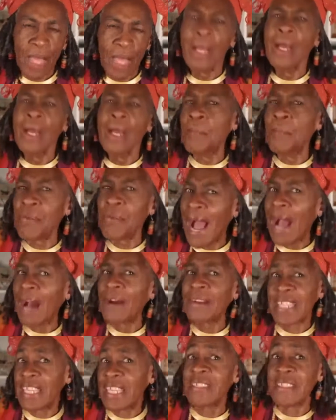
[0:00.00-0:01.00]

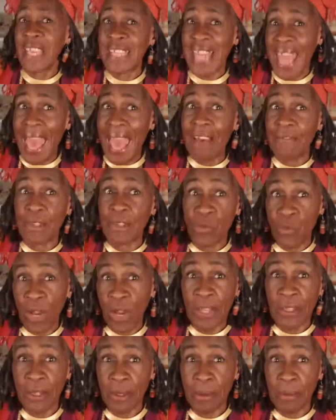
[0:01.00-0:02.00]
Brown is an avid
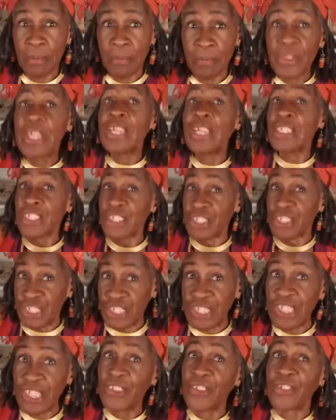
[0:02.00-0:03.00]
runner. She
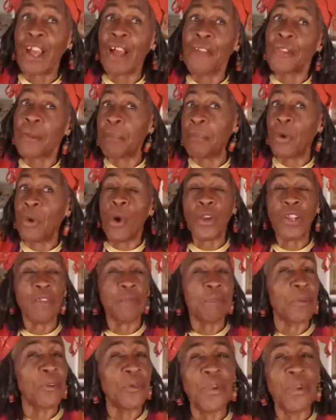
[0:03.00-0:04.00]
sits on the board of
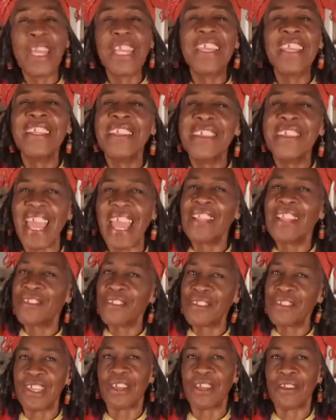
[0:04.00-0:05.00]
Borinquen Dance
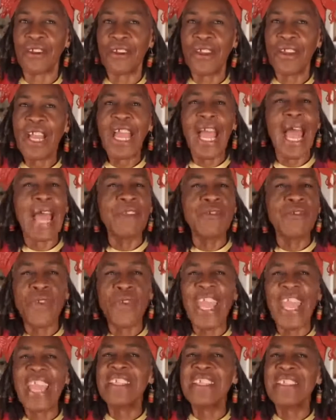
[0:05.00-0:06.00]
Theater and
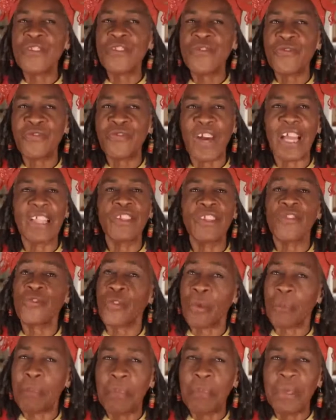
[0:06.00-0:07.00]
raises funds
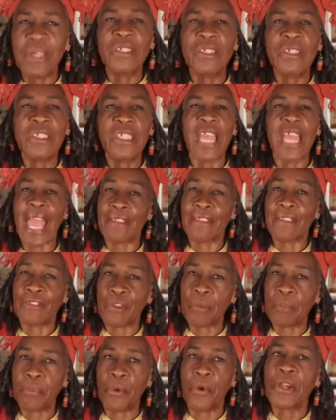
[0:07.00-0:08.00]
for building and
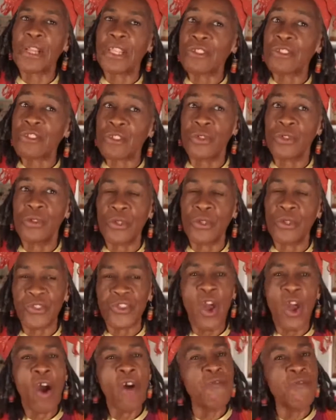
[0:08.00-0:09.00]
supporting schools
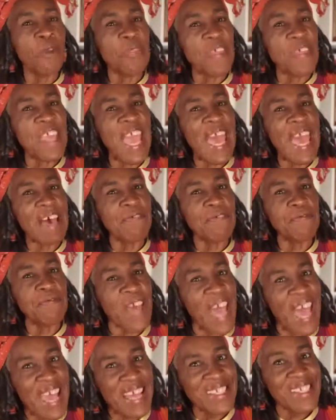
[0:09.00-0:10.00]
for the
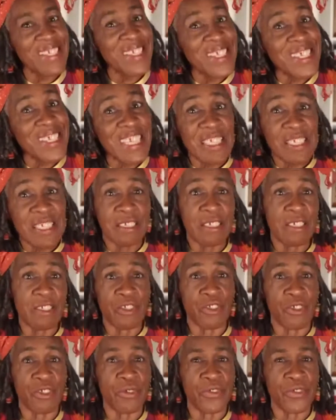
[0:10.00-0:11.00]
FST
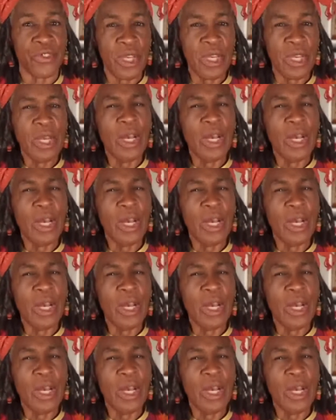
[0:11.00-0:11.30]
Sisters, a